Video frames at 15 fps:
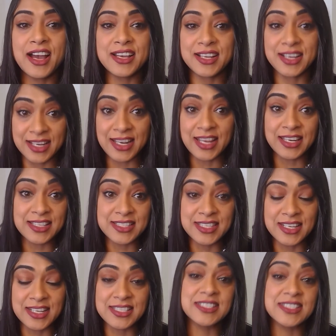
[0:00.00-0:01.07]
Canadian
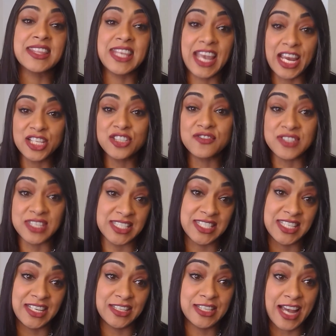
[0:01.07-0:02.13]
citizens at the age of
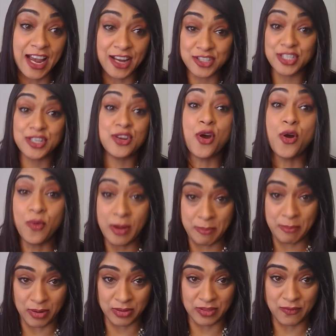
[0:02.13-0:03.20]
16 to actually know
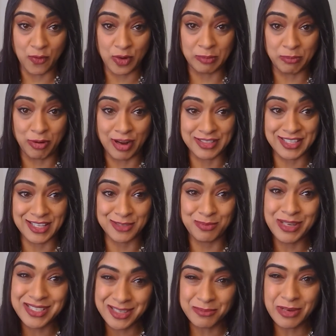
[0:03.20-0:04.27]
about the voting process,
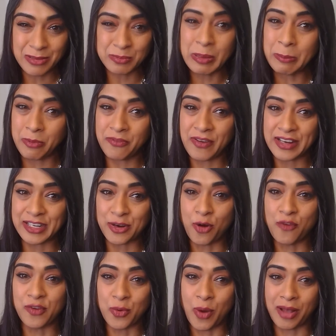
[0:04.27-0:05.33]
because sometimes people find it
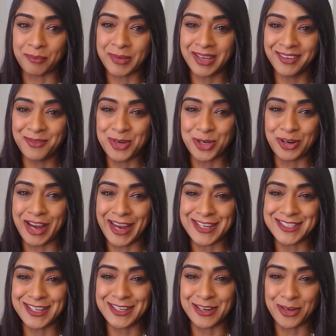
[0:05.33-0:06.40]
overwhelming when you're
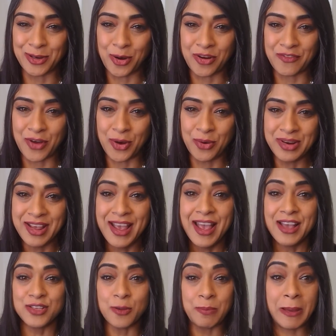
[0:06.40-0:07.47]
18 and you go to vote.
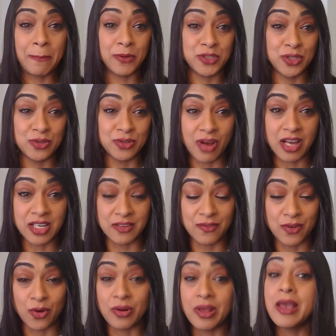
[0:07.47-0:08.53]
So people choose not to
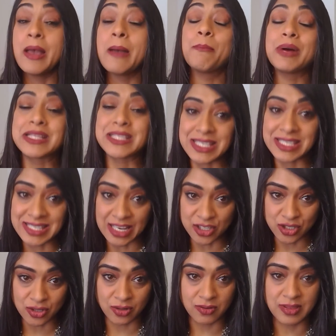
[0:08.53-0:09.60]
vote, but it's
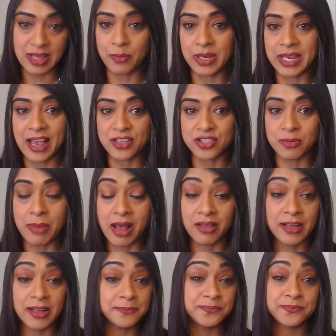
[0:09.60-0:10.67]
essential that we cast our ballot.